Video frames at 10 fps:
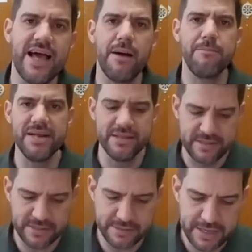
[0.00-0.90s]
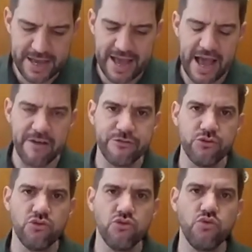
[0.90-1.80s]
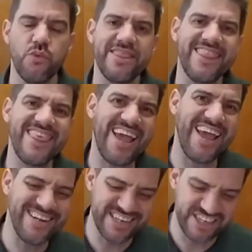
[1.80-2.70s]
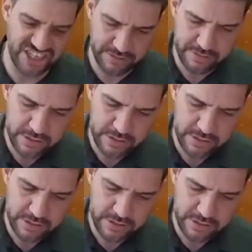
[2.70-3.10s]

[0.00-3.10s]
ability have to do with energy.